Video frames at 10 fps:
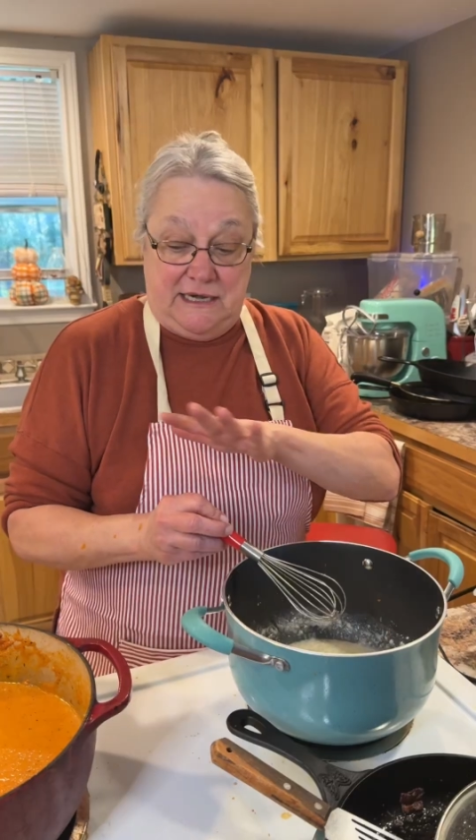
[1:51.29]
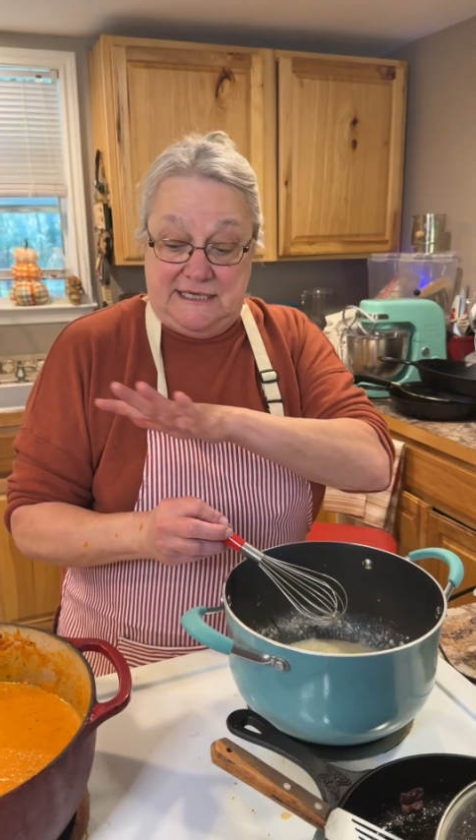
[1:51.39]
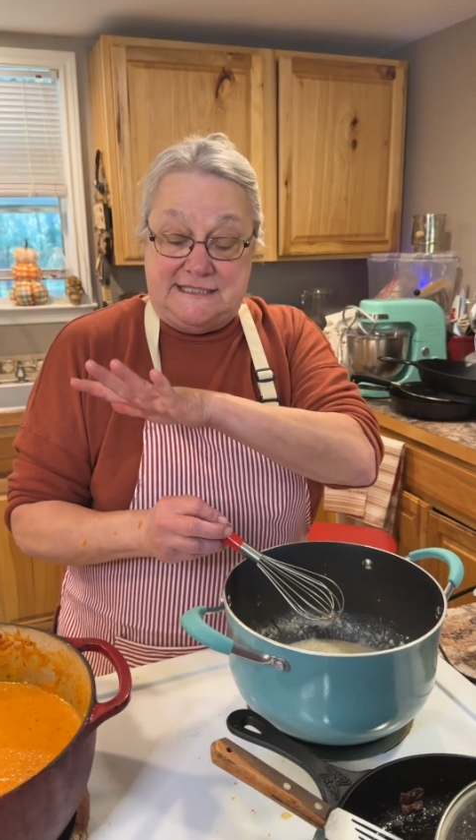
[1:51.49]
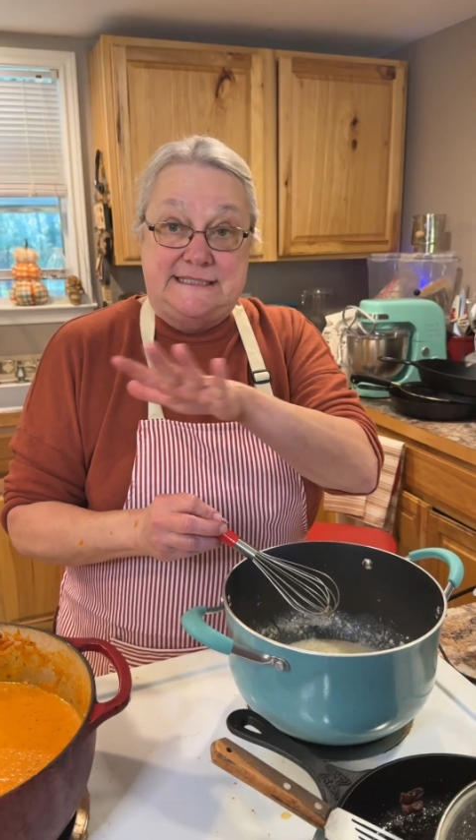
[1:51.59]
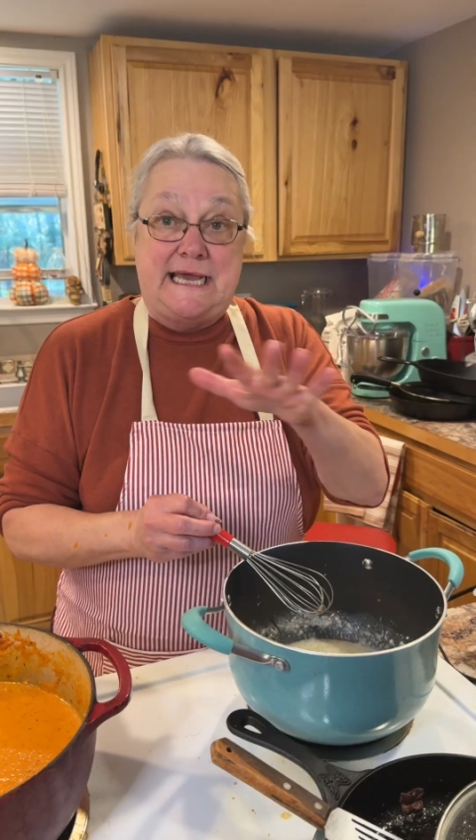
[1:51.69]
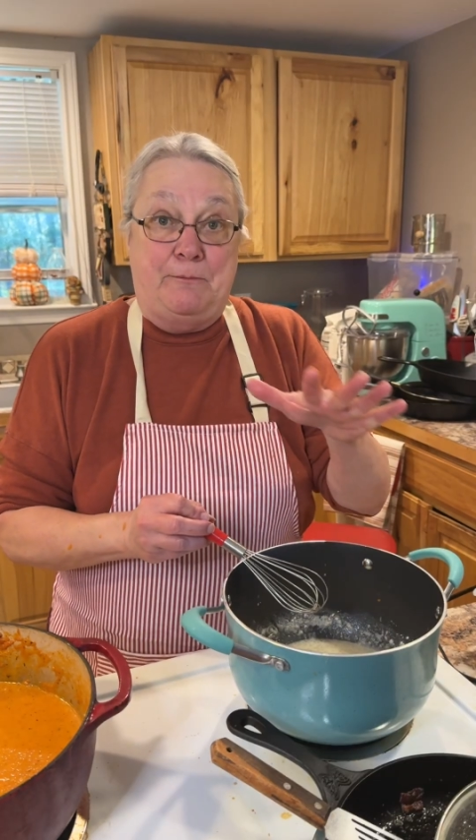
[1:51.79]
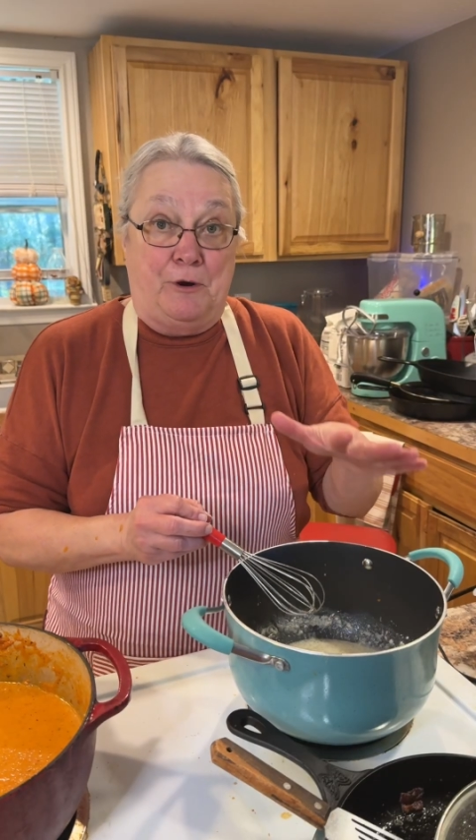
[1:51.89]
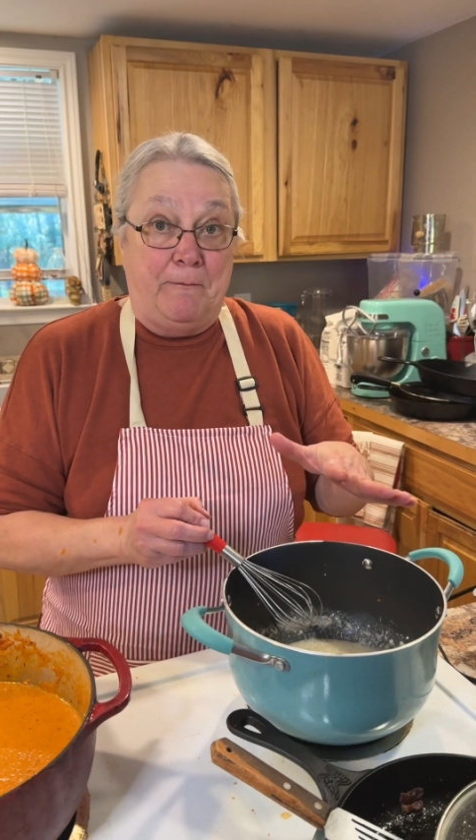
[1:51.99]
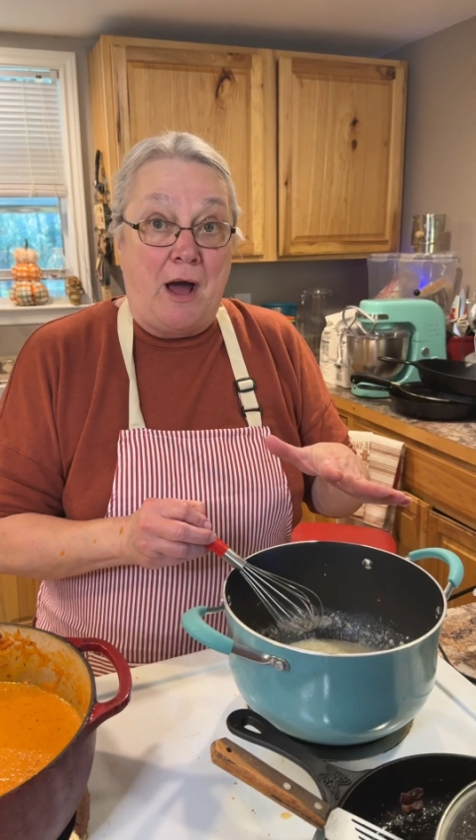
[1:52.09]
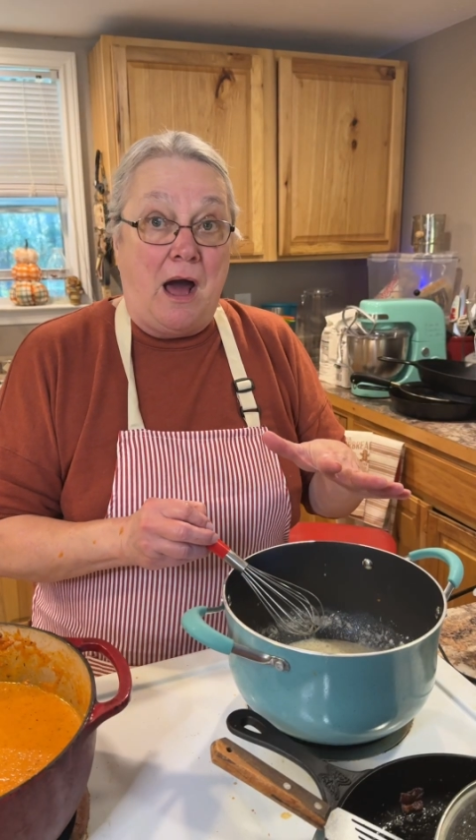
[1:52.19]
a
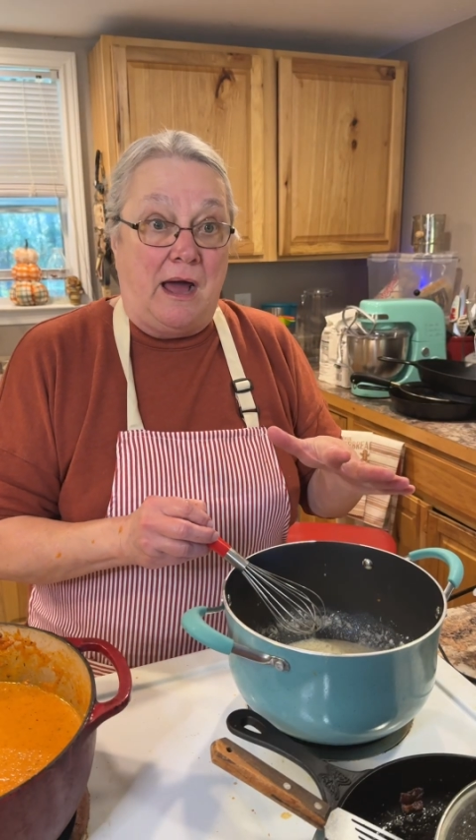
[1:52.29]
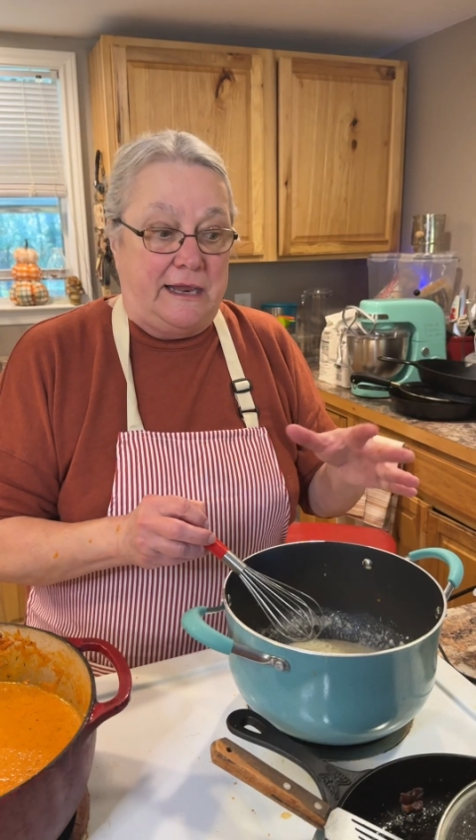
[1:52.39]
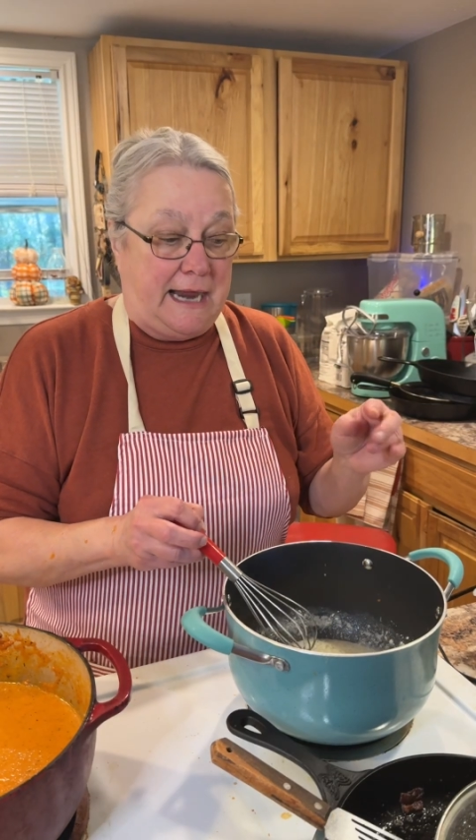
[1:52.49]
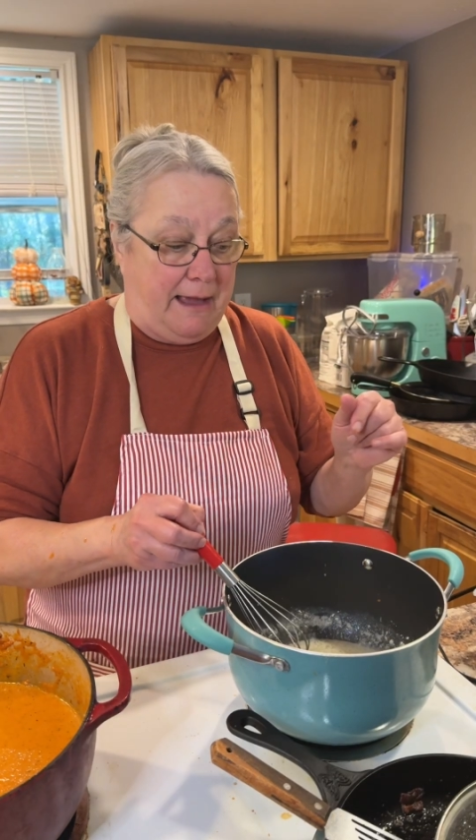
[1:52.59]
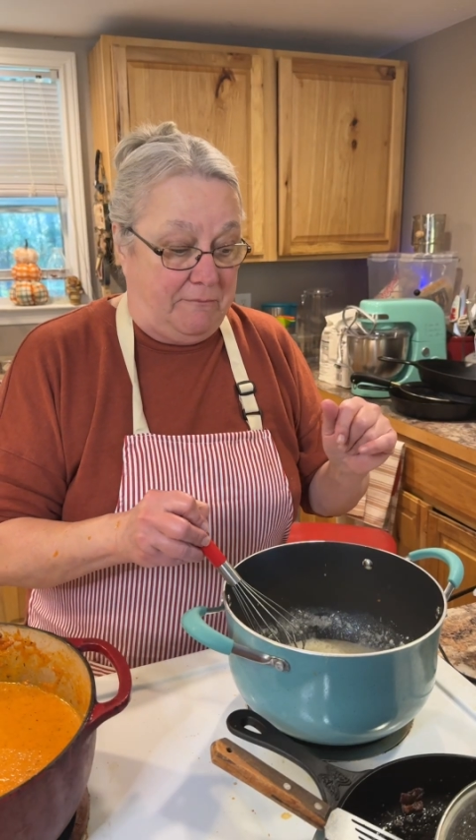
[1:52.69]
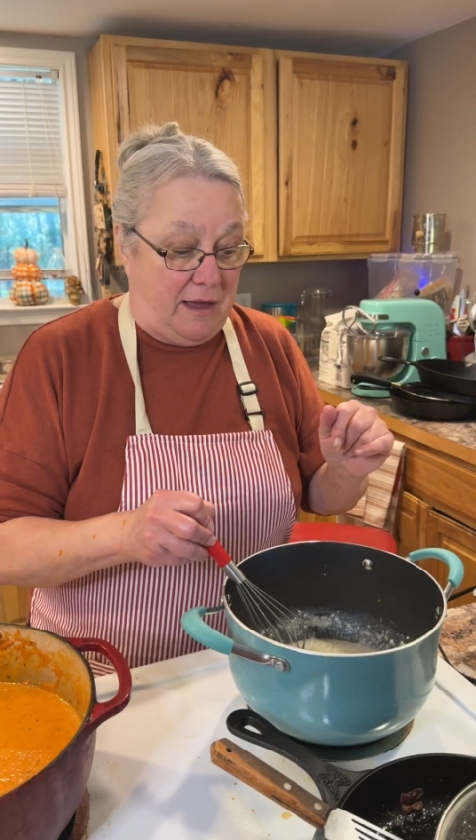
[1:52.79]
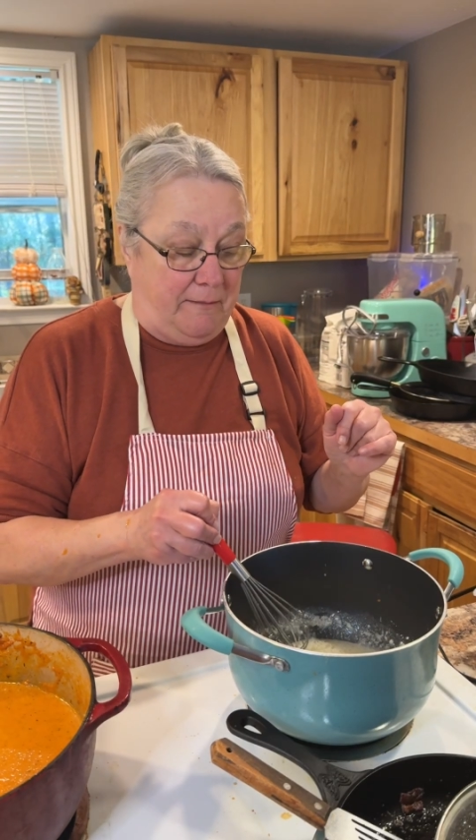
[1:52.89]
separate pot, I